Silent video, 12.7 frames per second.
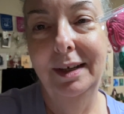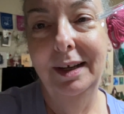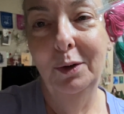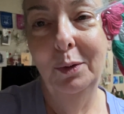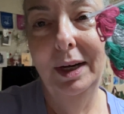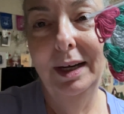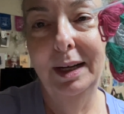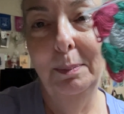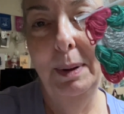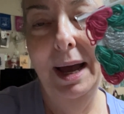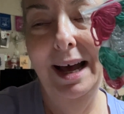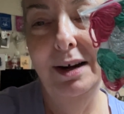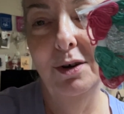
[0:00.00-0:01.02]
and creating a
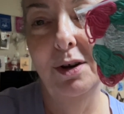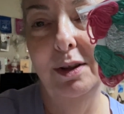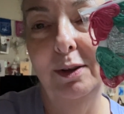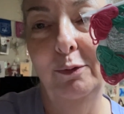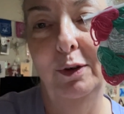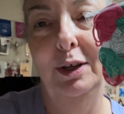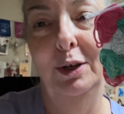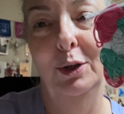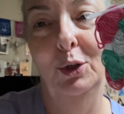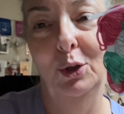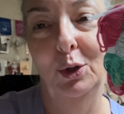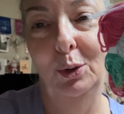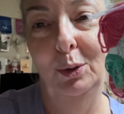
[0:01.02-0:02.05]
pattern on the front of your
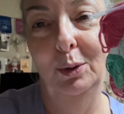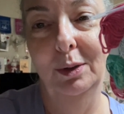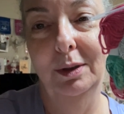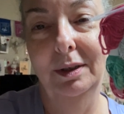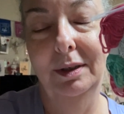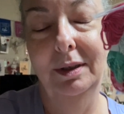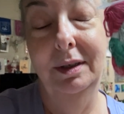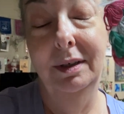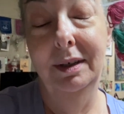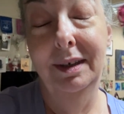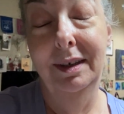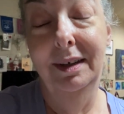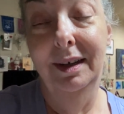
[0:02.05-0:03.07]
journal.
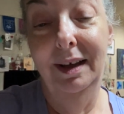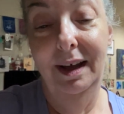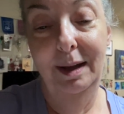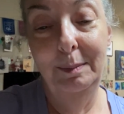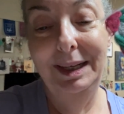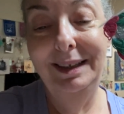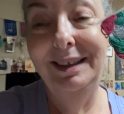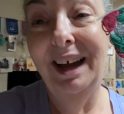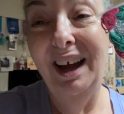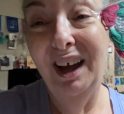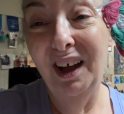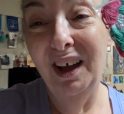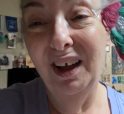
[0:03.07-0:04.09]
I mean,
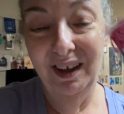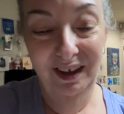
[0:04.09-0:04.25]
duh.